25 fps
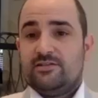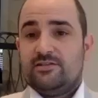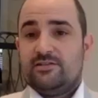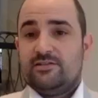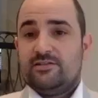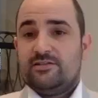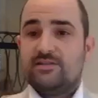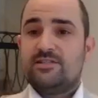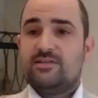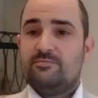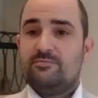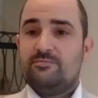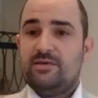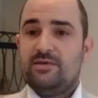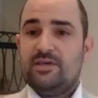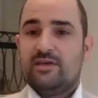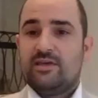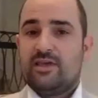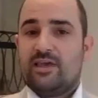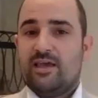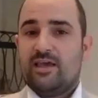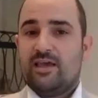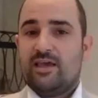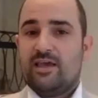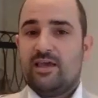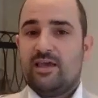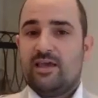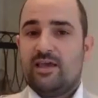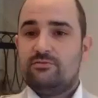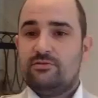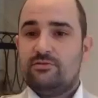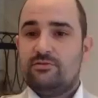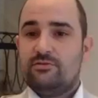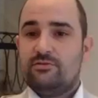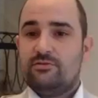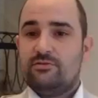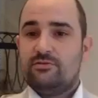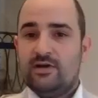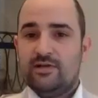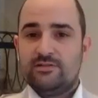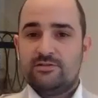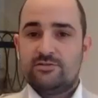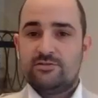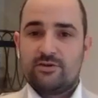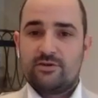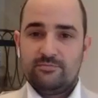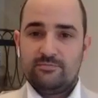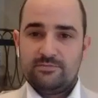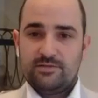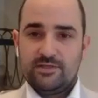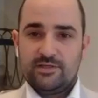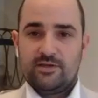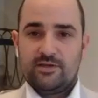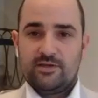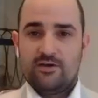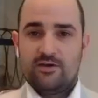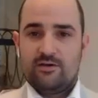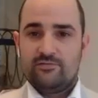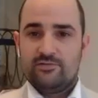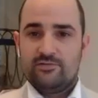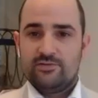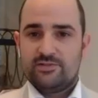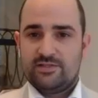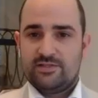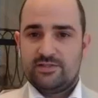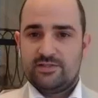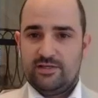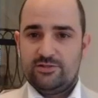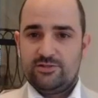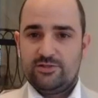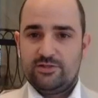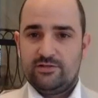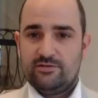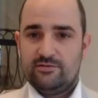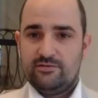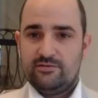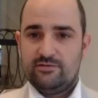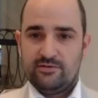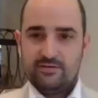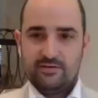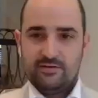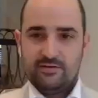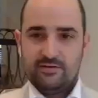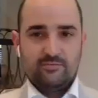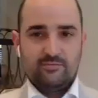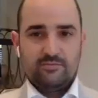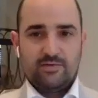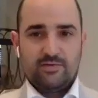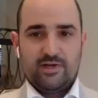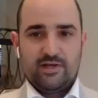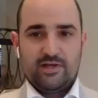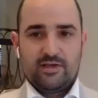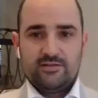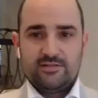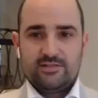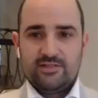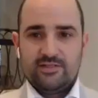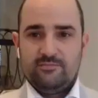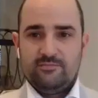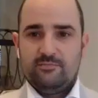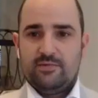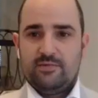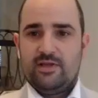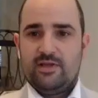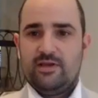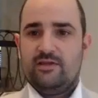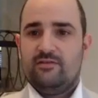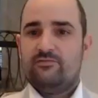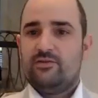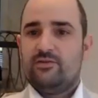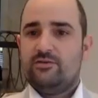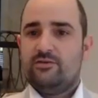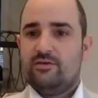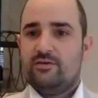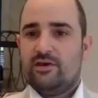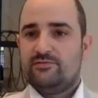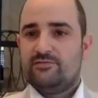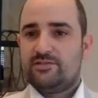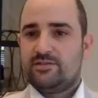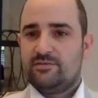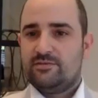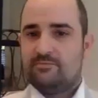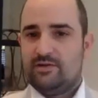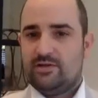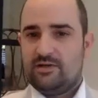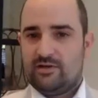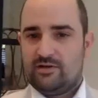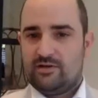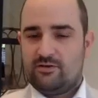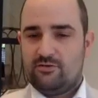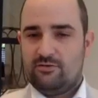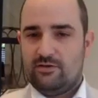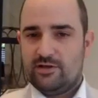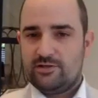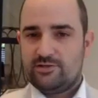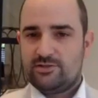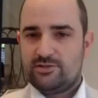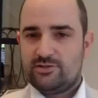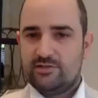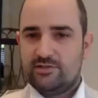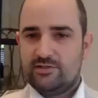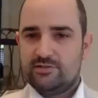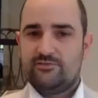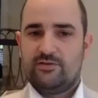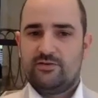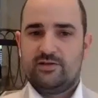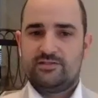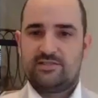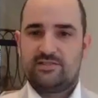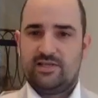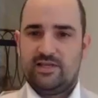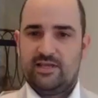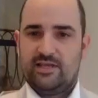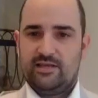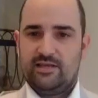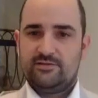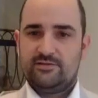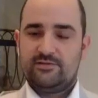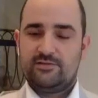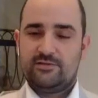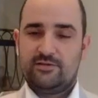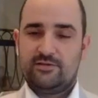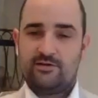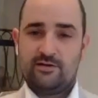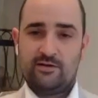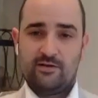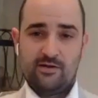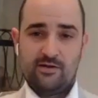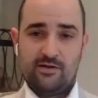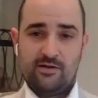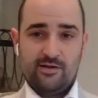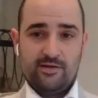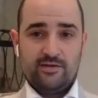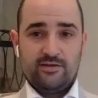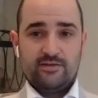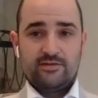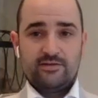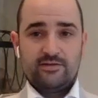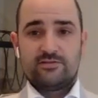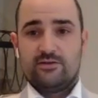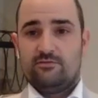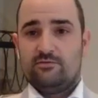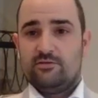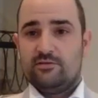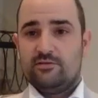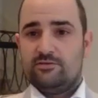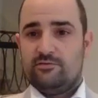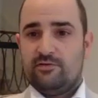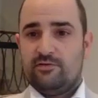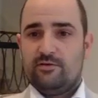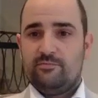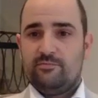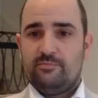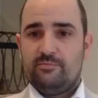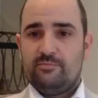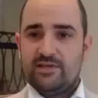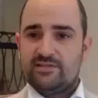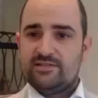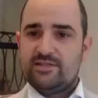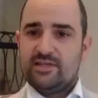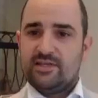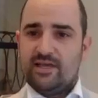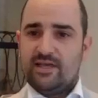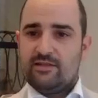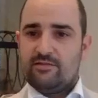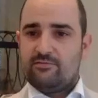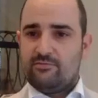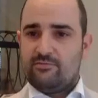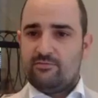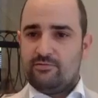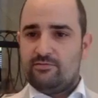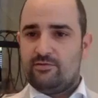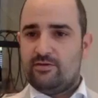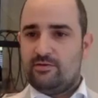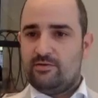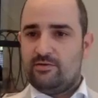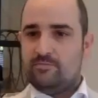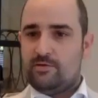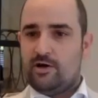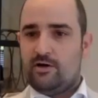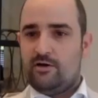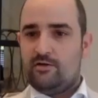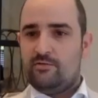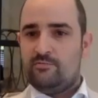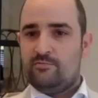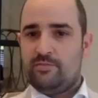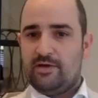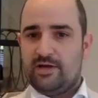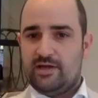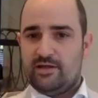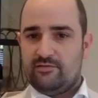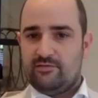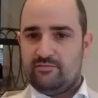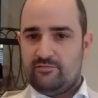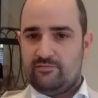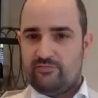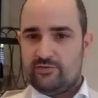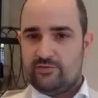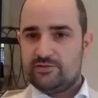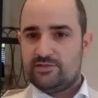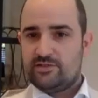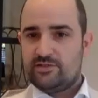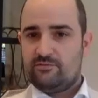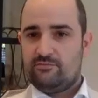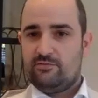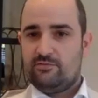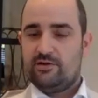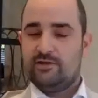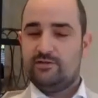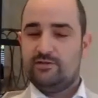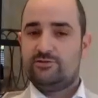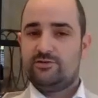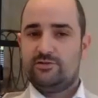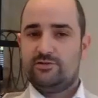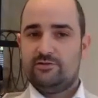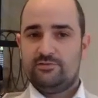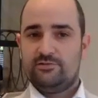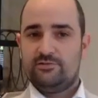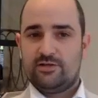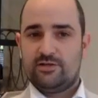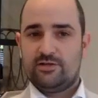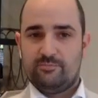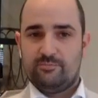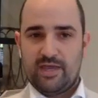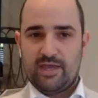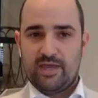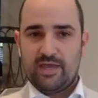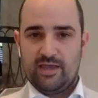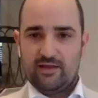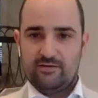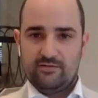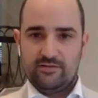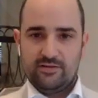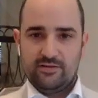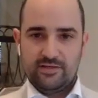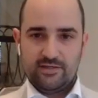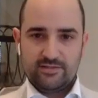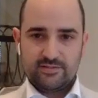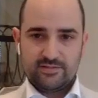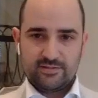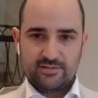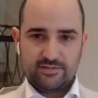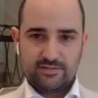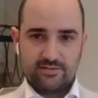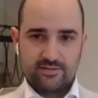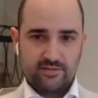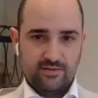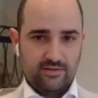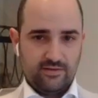for this to be a casual, unscripted conversation, but I can see many of you have submitted questions for us to answer. So we'll do our best to get through them all, but first I want to introduce our panelists.